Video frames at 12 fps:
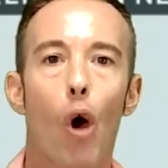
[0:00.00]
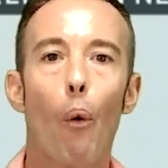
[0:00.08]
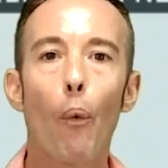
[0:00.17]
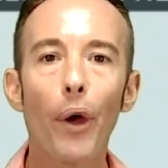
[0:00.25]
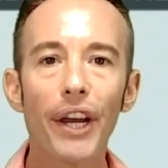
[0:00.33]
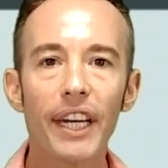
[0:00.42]

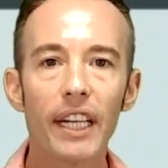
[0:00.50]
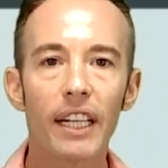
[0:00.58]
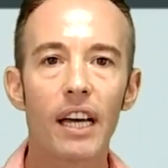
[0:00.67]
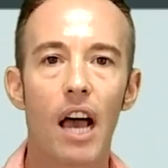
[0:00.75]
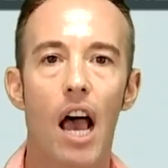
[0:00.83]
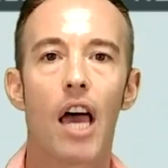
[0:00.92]
reading,
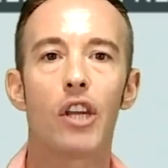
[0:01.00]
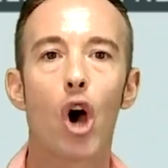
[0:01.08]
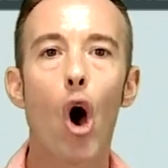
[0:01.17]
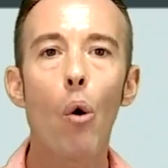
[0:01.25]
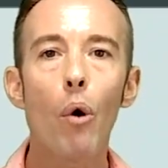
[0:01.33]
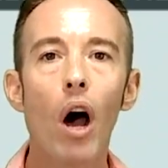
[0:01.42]
and
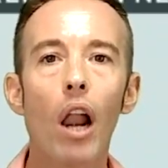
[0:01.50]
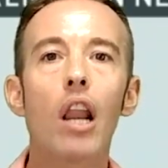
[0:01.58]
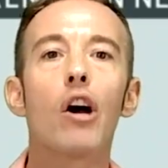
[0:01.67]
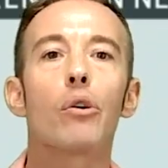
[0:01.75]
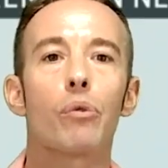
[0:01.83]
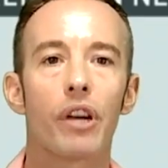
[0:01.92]
oral
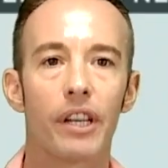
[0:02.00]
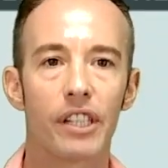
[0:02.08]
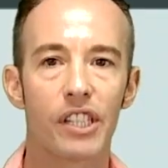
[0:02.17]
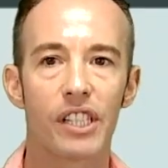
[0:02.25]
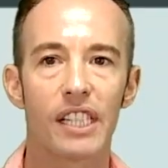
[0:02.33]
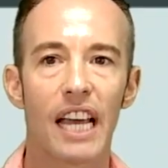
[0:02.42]

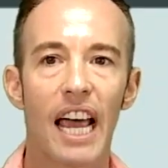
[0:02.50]
language.